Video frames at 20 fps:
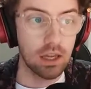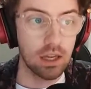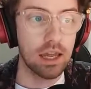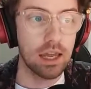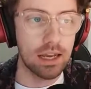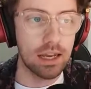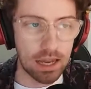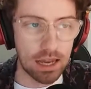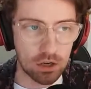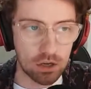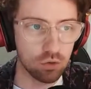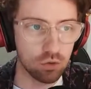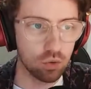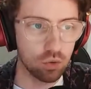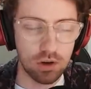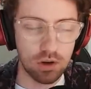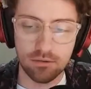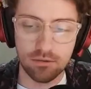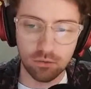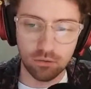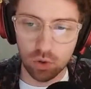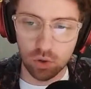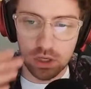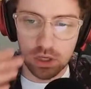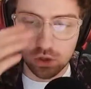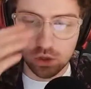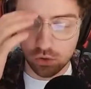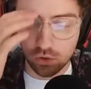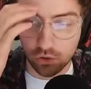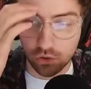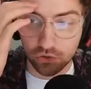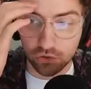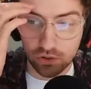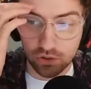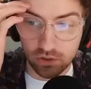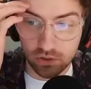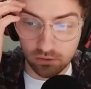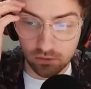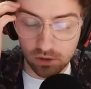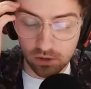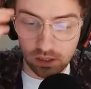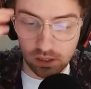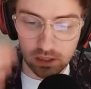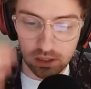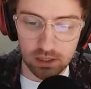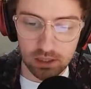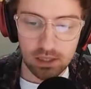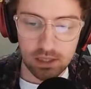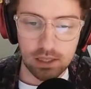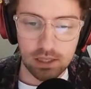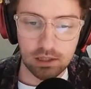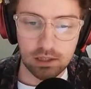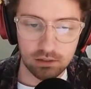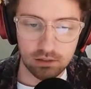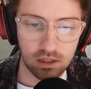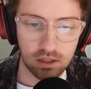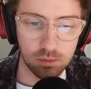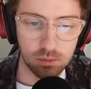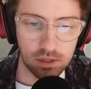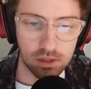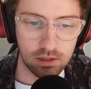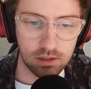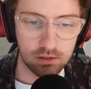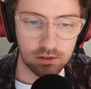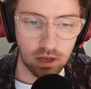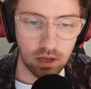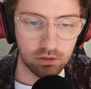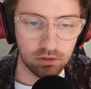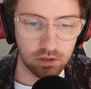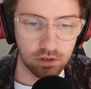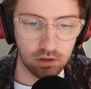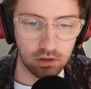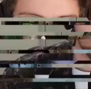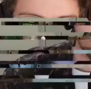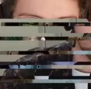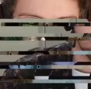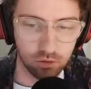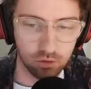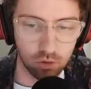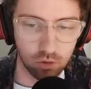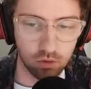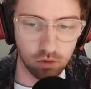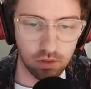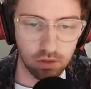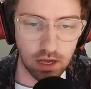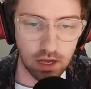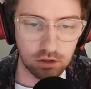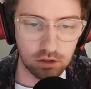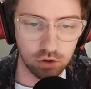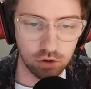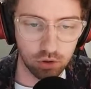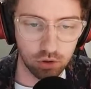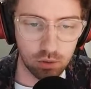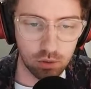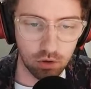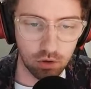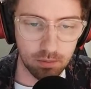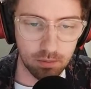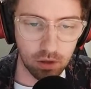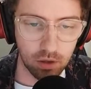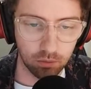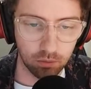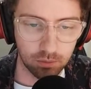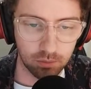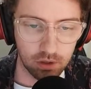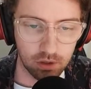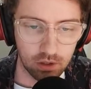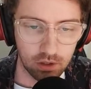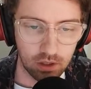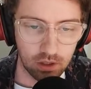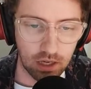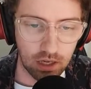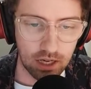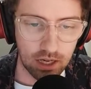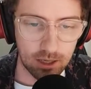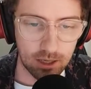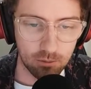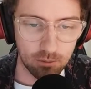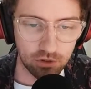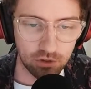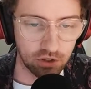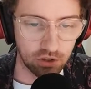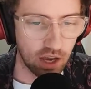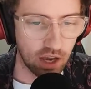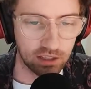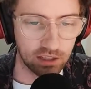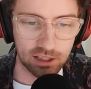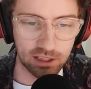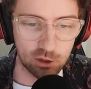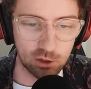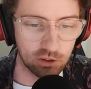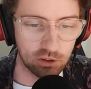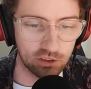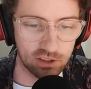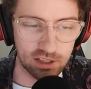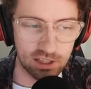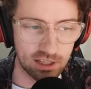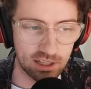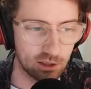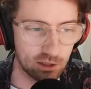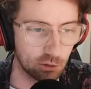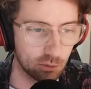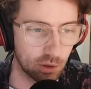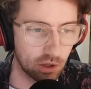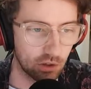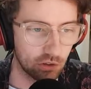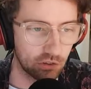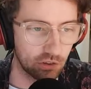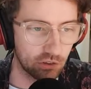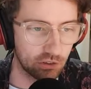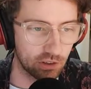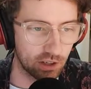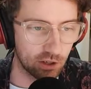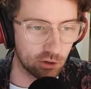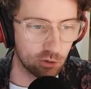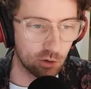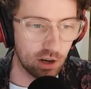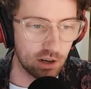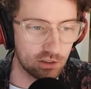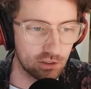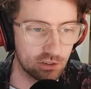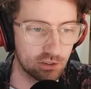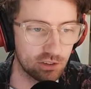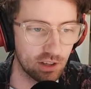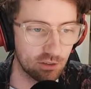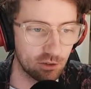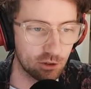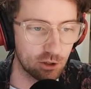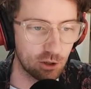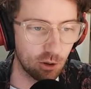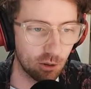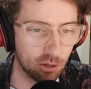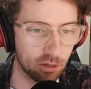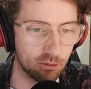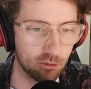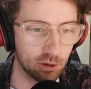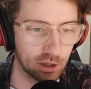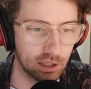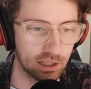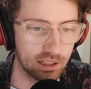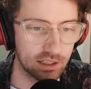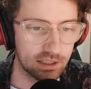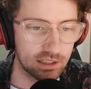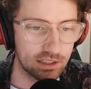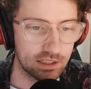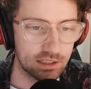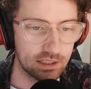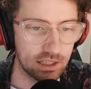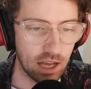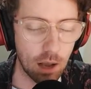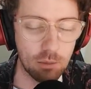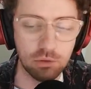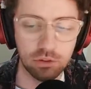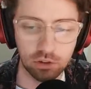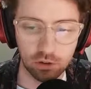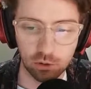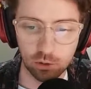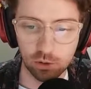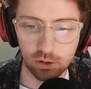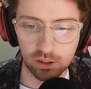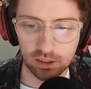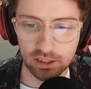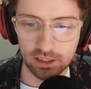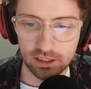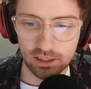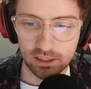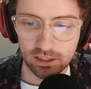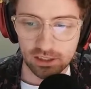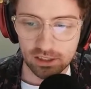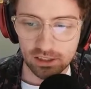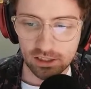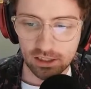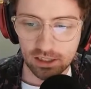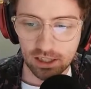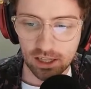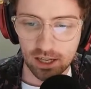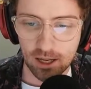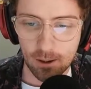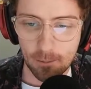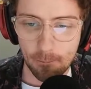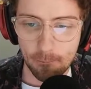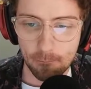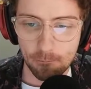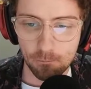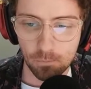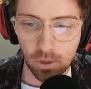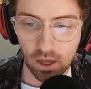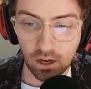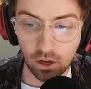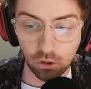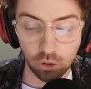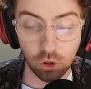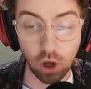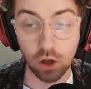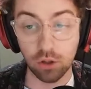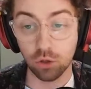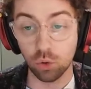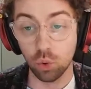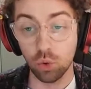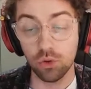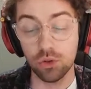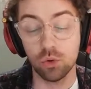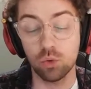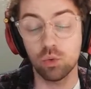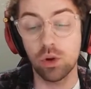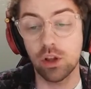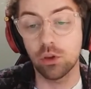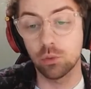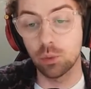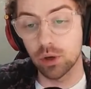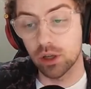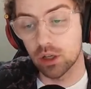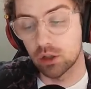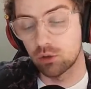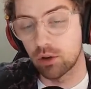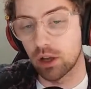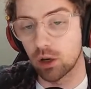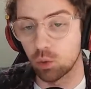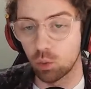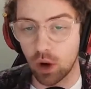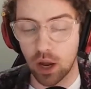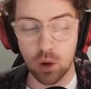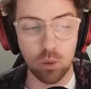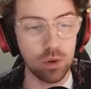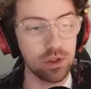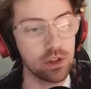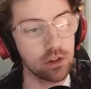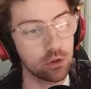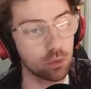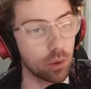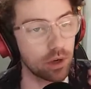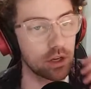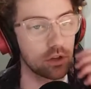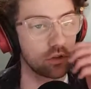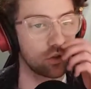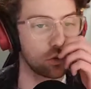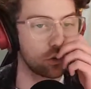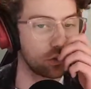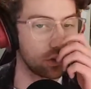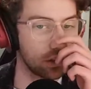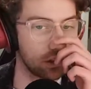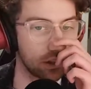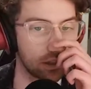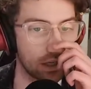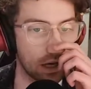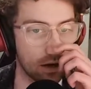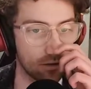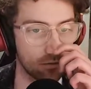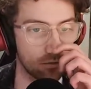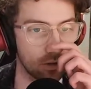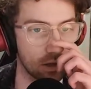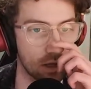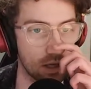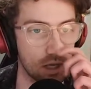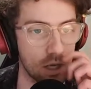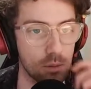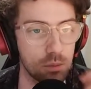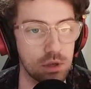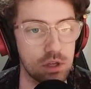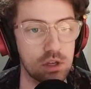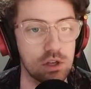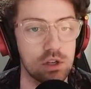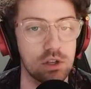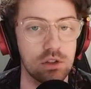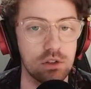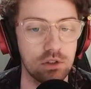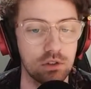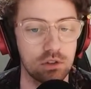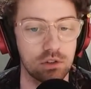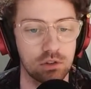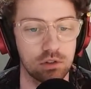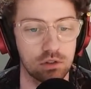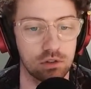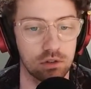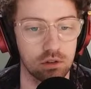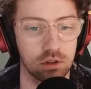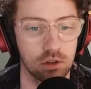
and injury-free, Ulysses Davila is going to be contesting for that Johnny Warren medal. Tarnley, good to see you here as well, says a crazy 7-goal thriller. Absolutely. And I thought the Reds were going to run away with this one, interestingly enough, because